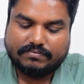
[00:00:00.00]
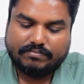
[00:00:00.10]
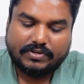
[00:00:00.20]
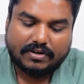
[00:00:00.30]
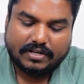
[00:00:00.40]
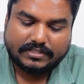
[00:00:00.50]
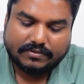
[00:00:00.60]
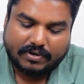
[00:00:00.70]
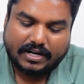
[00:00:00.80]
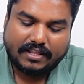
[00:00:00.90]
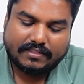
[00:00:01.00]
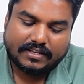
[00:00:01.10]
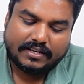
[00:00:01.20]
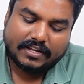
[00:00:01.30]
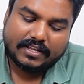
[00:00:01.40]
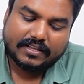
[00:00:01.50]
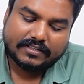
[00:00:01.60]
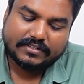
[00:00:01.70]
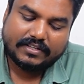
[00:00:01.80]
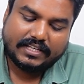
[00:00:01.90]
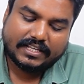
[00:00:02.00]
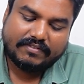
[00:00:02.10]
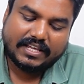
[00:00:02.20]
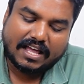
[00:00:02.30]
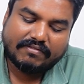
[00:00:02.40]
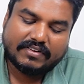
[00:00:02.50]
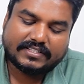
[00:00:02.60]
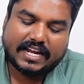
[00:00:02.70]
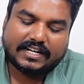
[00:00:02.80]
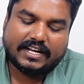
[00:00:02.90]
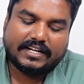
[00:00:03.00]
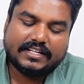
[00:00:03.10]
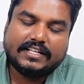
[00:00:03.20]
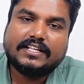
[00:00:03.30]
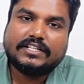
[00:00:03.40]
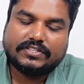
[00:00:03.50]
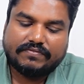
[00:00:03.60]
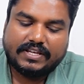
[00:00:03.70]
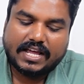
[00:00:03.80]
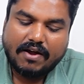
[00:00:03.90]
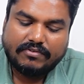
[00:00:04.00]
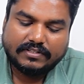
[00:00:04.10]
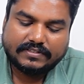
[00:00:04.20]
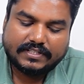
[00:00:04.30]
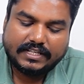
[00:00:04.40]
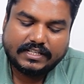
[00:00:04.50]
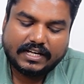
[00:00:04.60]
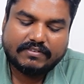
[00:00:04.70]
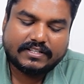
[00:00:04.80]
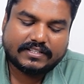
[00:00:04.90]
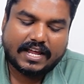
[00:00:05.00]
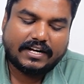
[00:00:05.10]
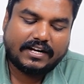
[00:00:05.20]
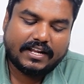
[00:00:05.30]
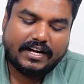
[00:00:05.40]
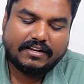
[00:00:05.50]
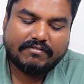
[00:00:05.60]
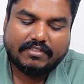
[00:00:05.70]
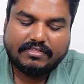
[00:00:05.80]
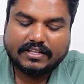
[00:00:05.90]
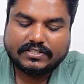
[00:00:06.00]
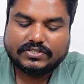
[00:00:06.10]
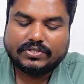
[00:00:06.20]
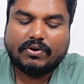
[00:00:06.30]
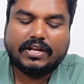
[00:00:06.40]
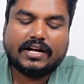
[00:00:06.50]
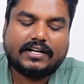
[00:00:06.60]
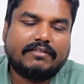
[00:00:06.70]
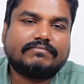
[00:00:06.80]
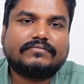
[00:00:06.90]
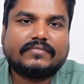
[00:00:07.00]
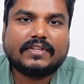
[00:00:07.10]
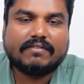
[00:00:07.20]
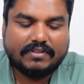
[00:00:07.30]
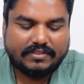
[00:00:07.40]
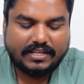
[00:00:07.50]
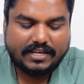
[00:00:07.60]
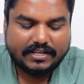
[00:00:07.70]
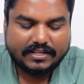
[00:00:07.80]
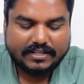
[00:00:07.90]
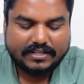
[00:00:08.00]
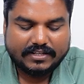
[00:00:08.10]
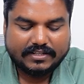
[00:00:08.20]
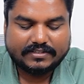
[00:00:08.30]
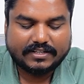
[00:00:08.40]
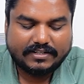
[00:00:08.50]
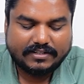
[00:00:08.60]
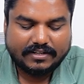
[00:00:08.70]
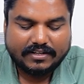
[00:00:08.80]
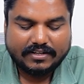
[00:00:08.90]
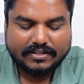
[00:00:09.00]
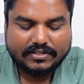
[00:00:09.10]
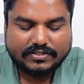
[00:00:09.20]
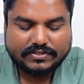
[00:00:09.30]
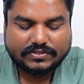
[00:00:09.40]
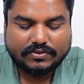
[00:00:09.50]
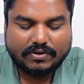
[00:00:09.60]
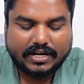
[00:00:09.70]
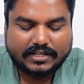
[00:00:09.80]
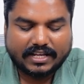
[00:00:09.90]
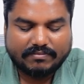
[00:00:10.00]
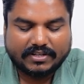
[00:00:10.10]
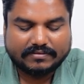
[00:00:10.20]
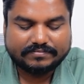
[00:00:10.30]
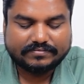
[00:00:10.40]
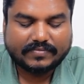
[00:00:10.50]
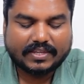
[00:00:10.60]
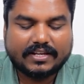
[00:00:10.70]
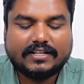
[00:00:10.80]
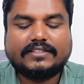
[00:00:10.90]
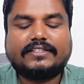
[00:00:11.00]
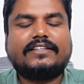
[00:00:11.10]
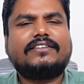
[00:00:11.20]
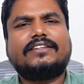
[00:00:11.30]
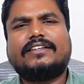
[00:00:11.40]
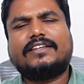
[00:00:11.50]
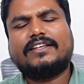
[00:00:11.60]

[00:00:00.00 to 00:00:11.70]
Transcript: Because only then, so here we have our satellite. So we have to sync our satellite with the solar time, with the sun solar timing. See,